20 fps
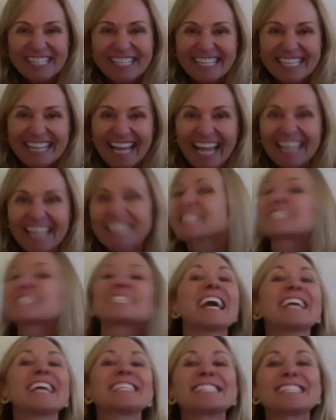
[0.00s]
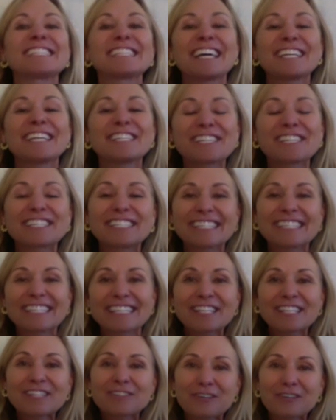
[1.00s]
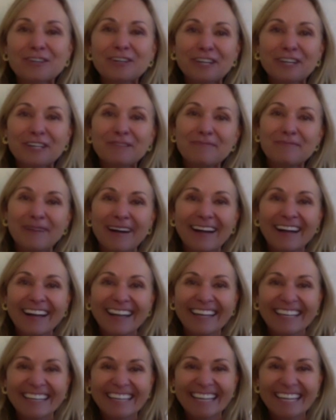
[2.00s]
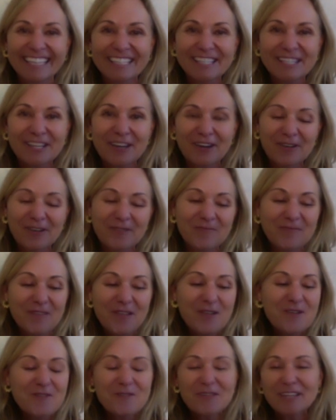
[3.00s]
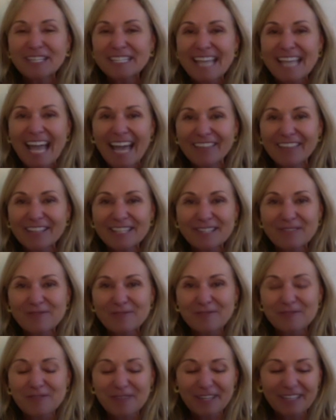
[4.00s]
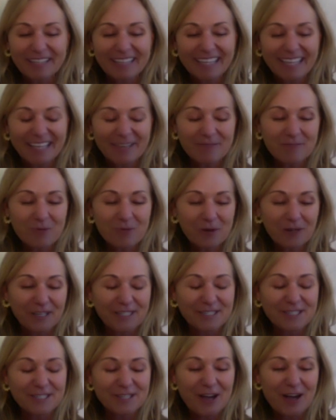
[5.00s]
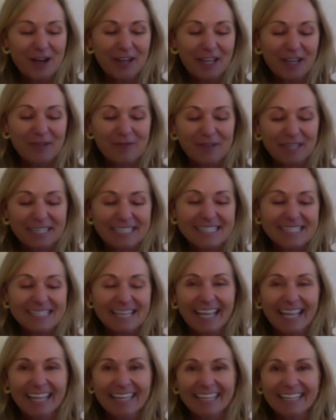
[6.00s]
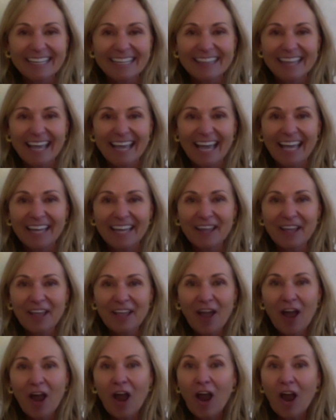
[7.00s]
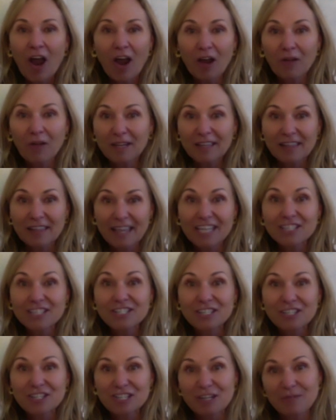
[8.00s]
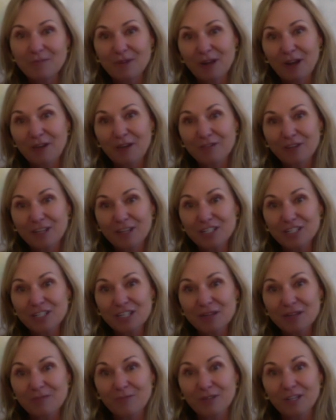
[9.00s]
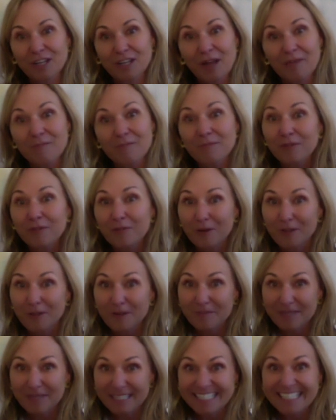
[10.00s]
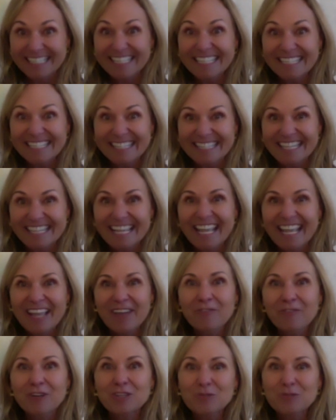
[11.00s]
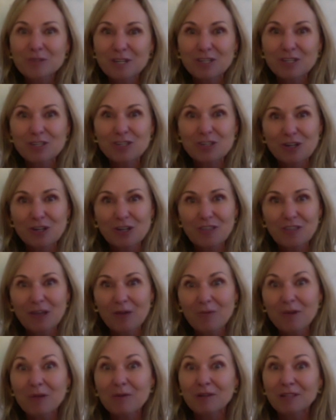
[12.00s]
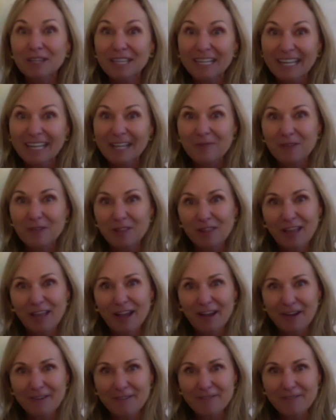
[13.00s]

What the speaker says: and I just had such a sisterhood bond. And so we just had this really important talk, and we decided that our relationship and our friendship would come before the business, which would ensure that we were leading with love.